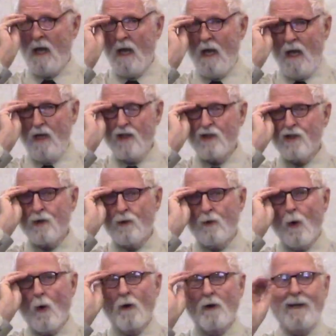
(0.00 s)

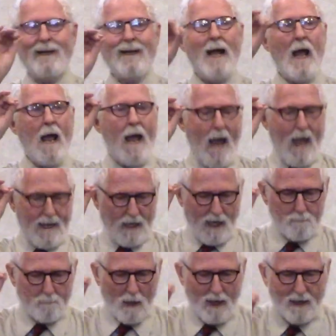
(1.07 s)
story, and I
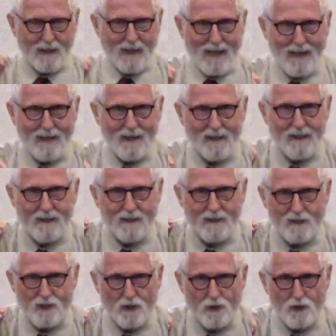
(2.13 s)
might add, it is
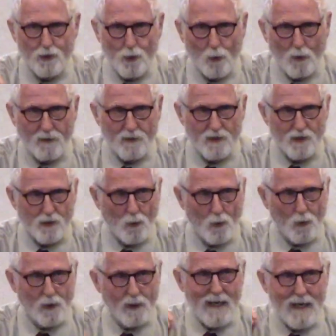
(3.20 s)
a short
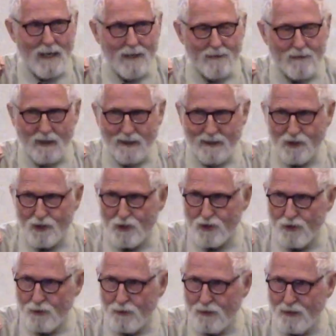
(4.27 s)
story, the,
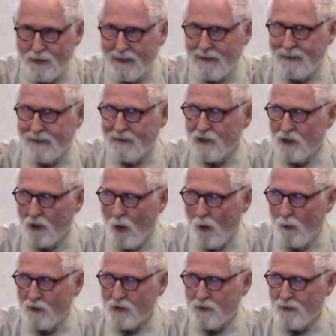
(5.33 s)
sh- the
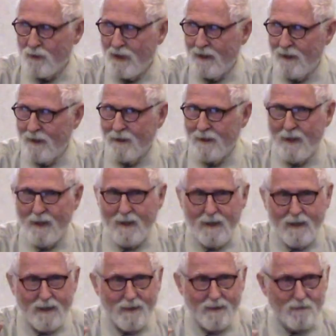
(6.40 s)
slowest reader
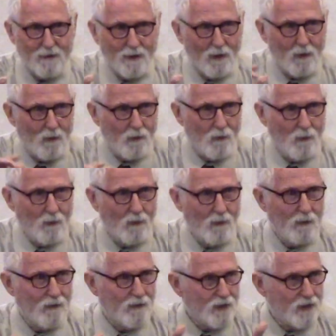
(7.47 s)
in the whole
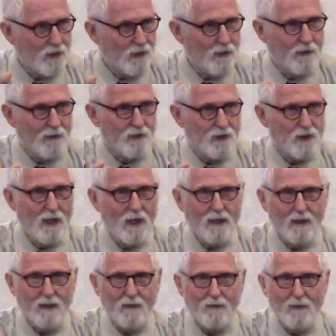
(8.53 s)
church
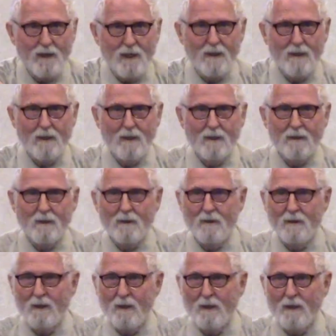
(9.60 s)
can read it in
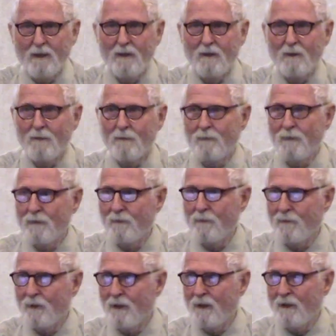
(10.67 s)
10 or
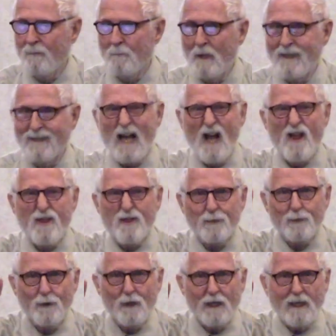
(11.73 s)
15 minutes.
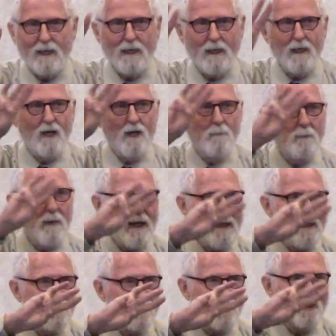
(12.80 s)
Three
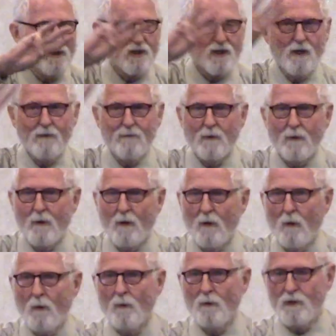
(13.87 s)
pages for the
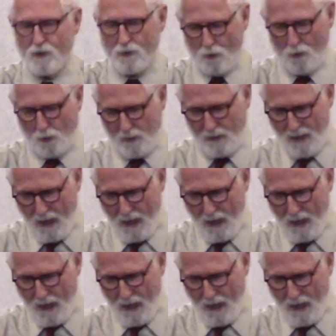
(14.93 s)
whole story.